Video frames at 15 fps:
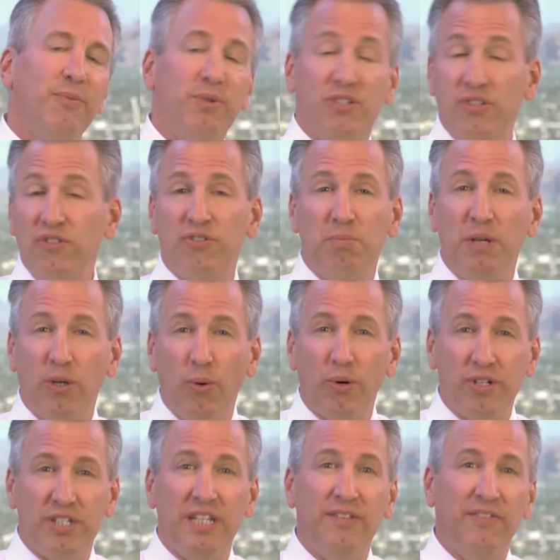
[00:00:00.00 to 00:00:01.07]
which used to be
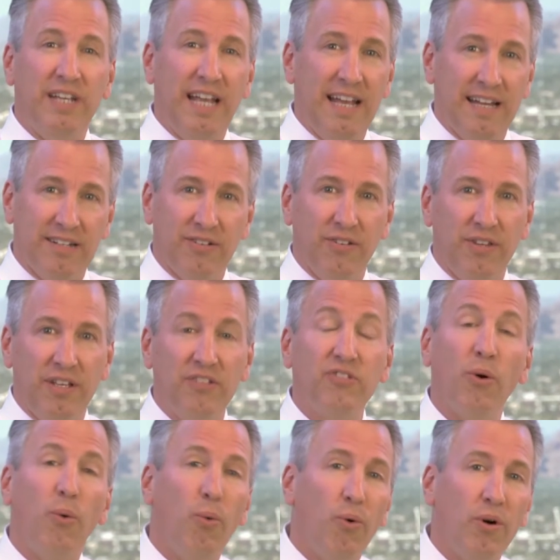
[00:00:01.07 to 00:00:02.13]
Court TV, handle
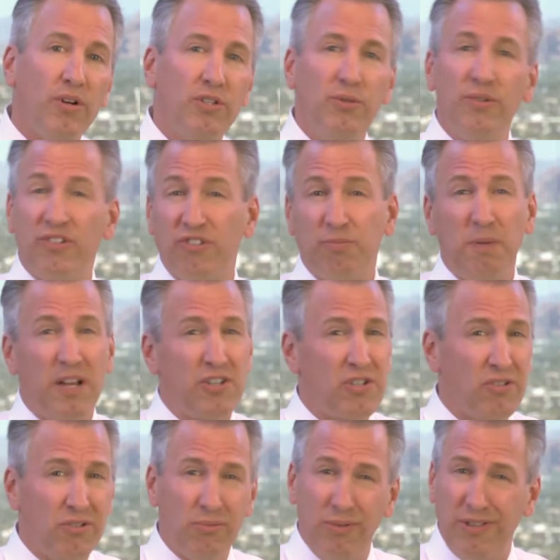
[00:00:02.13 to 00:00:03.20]
this, or do a
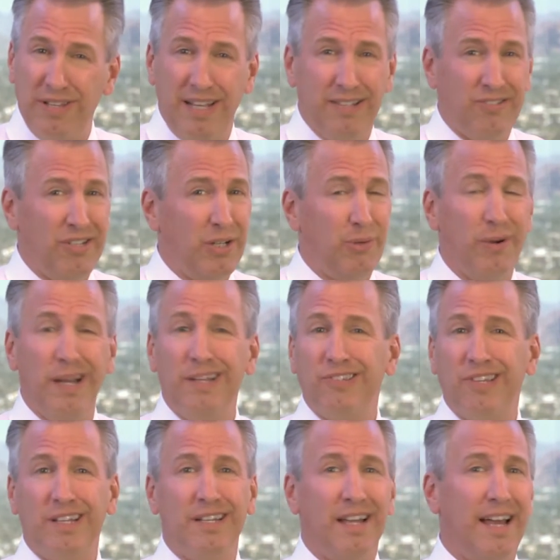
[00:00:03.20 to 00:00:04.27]
special with Nancy
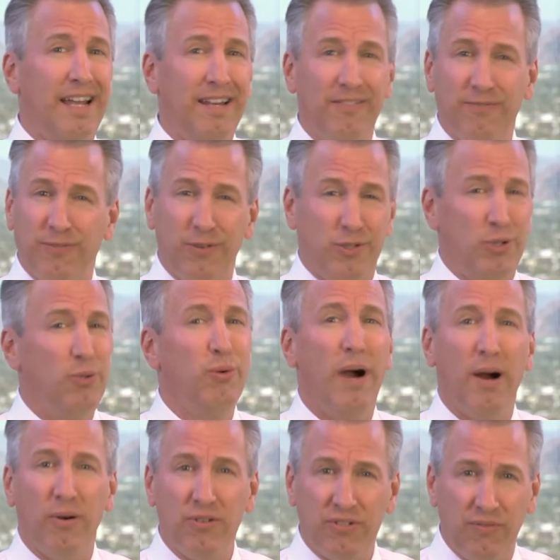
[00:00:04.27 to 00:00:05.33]
Grace at night for 2
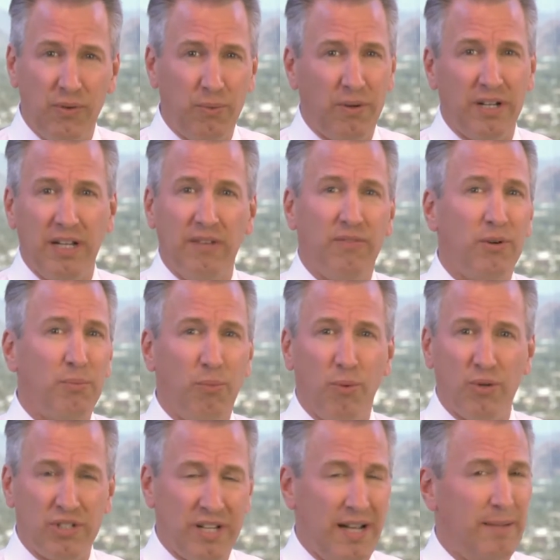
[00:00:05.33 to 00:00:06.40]
hours if you want to give her
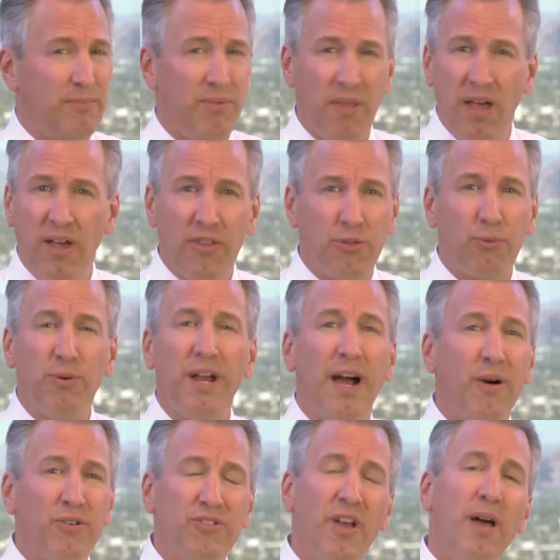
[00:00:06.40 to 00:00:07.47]
more time, 3
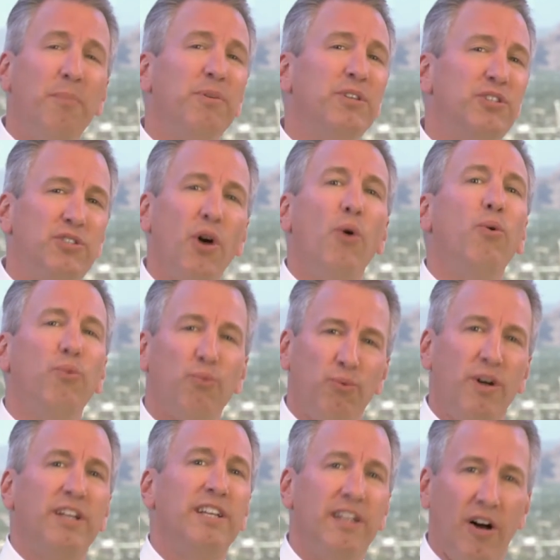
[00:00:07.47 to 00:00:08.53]
hours, but don't
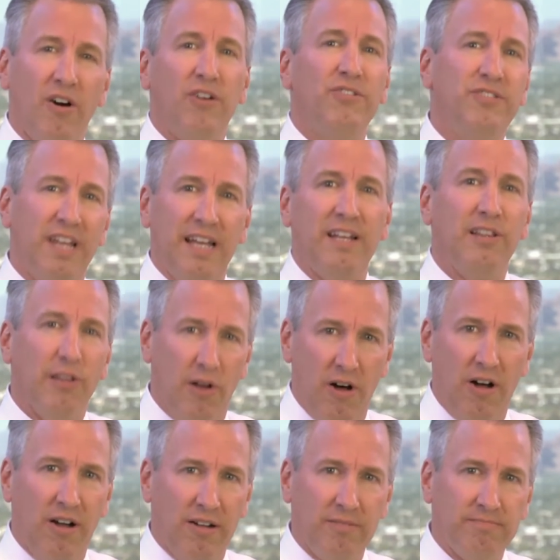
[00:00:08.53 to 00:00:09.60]
run it all day
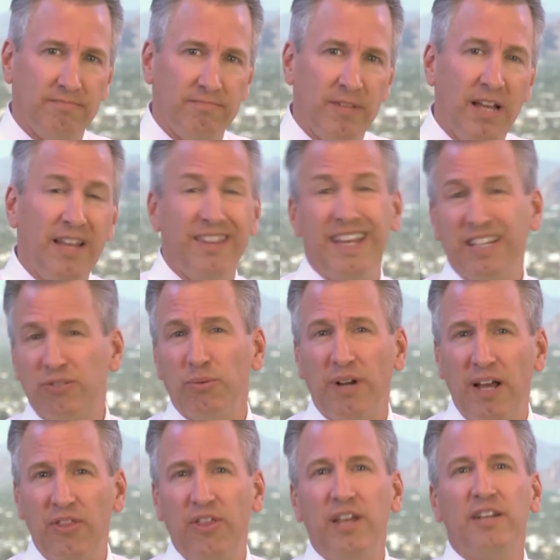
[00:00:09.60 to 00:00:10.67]
long. That's
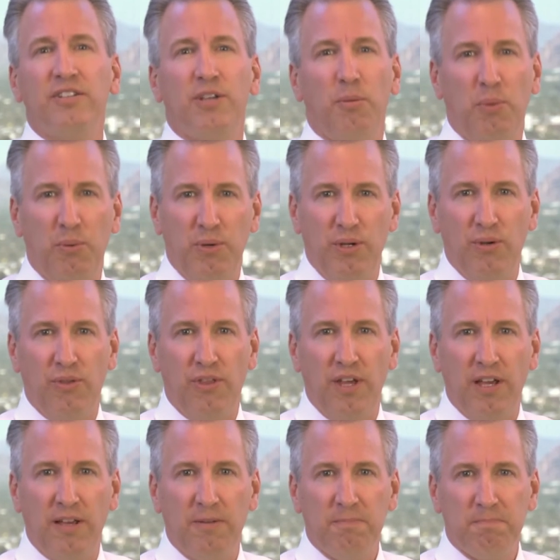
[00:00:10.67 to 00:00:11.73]
what I think. Tell me what you
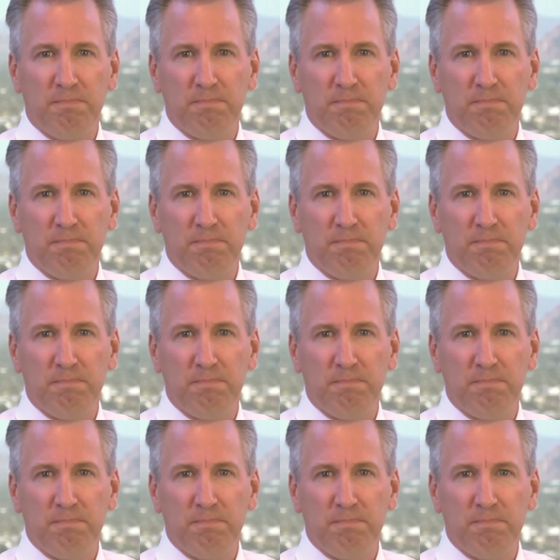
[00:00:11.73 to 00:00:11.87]
think.